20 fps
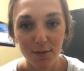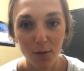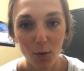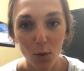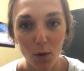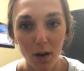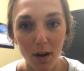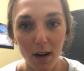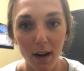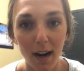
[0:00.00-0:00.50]

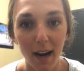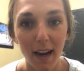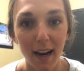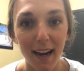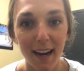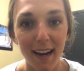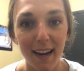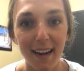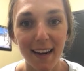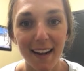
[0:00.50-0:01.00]
for
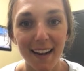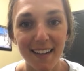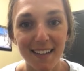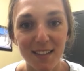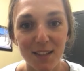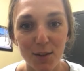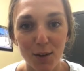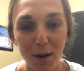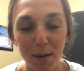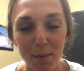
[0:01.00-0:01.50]
a
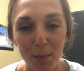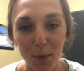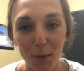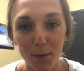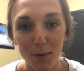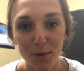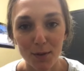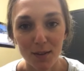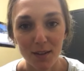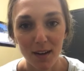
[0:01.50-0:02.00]
Instagram
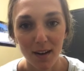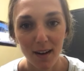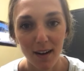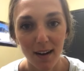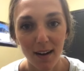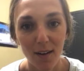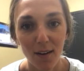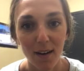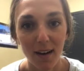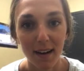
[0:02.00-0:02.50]
post
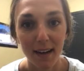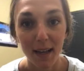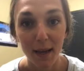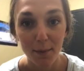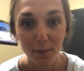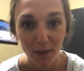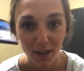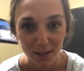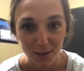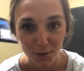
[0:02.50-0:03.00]
on
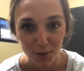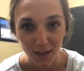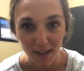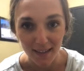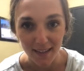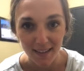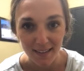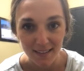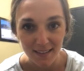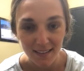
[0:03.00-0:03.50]
hip flexor
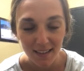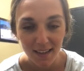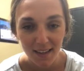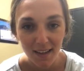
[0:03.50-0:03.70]
tightness.